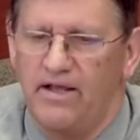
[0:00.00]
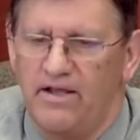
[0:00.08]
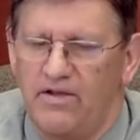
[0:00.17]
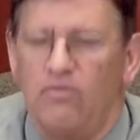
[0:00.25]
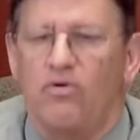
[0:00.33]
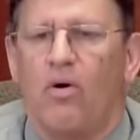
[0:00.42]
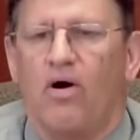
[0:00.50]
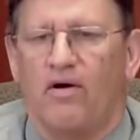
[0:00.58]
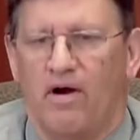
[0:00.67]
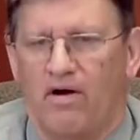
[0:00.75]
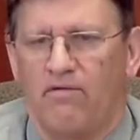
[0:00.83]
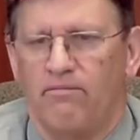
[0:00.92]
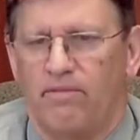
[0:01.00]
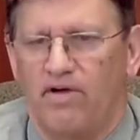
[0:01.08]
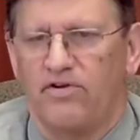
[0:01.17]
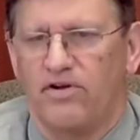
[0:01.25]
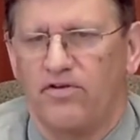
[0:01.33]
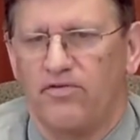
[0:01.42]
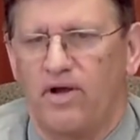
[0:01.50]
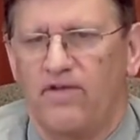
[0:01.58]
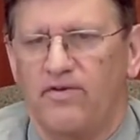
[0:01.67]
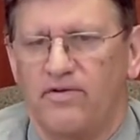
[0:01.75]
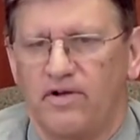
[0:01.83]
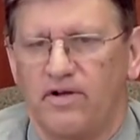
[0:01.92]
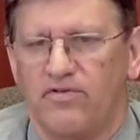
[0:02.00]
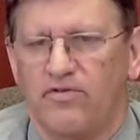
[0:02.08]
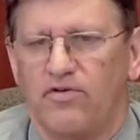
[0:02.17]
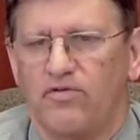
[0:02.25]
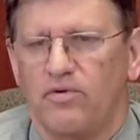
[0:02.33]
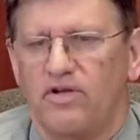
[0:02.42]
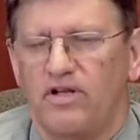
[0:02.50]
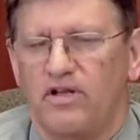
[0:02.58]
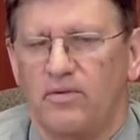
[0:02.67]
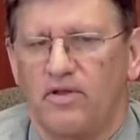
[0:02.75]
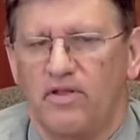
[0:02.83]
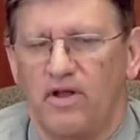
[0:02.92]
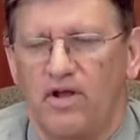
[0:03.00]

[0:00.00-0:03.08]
our budget constraints and the concerns we're dealing with.